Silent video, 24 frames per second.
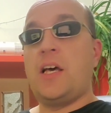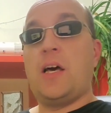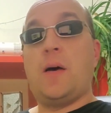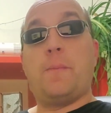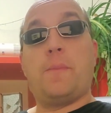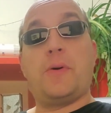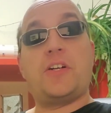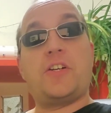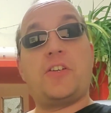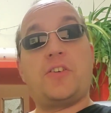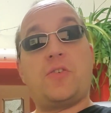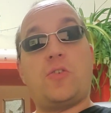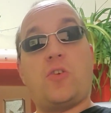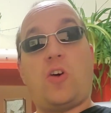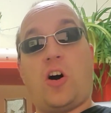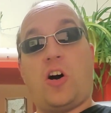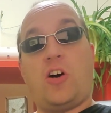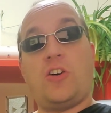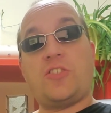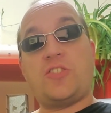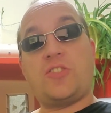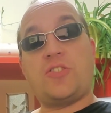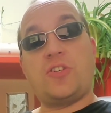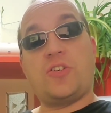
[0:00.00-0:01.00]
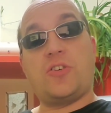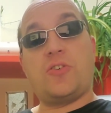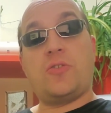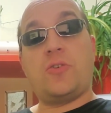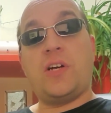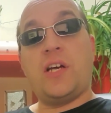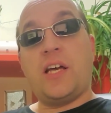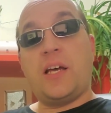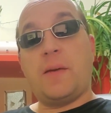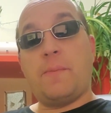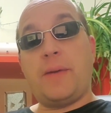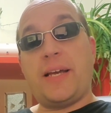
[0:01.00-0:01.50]
But it'll
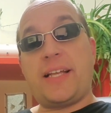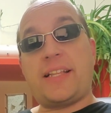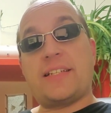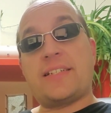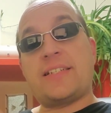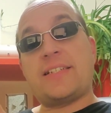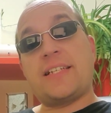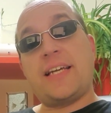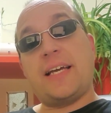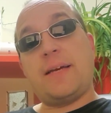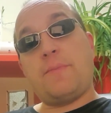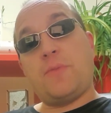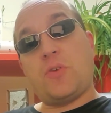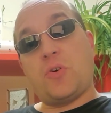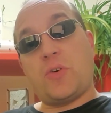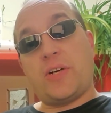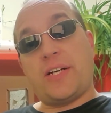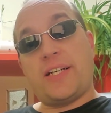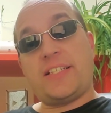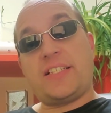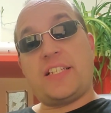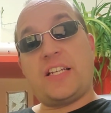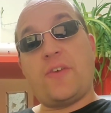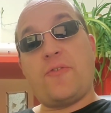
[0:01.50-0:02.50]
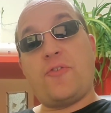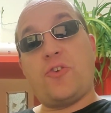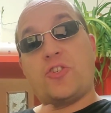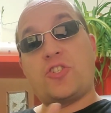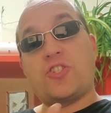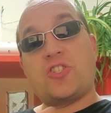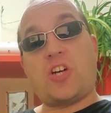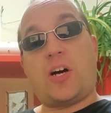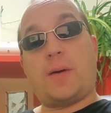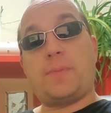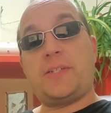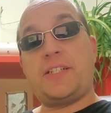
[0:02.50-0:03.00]
also make the same noise if you're
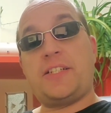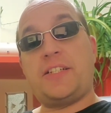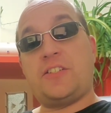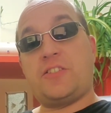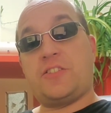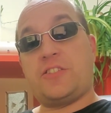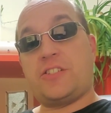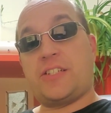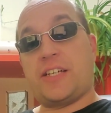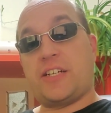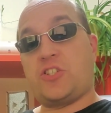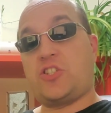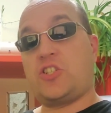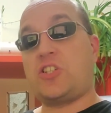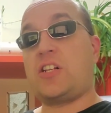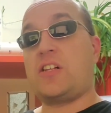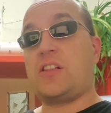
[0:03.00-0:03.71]
stopped in an intersection.